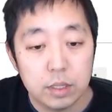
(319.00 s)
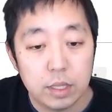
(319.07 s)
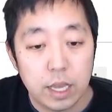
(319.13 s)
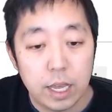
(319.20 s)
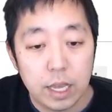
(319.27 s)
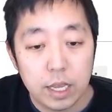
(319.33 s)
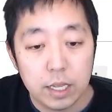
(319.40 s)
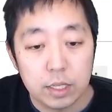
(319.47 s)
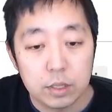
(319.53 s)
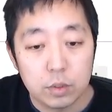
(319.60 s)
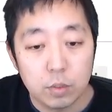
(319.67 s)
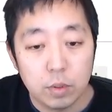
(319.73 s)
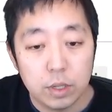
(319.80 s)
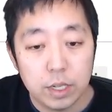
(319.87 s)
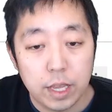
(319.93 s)
A is
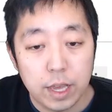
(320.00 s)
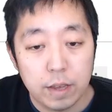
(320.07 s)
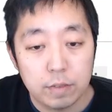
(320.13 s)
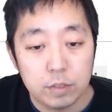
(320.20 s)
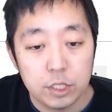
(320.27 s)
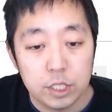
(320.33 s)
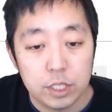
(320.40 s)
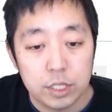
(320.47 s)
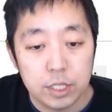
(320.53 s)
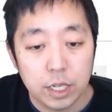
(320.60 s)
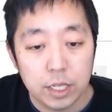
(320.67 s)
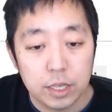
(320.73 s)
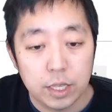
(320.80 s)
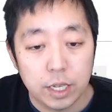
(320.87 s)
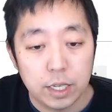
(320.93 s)
one half g
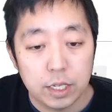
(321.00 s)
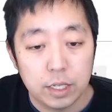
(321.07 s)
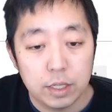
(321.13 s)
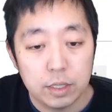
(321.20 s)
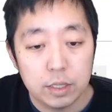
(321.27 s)
sine theta,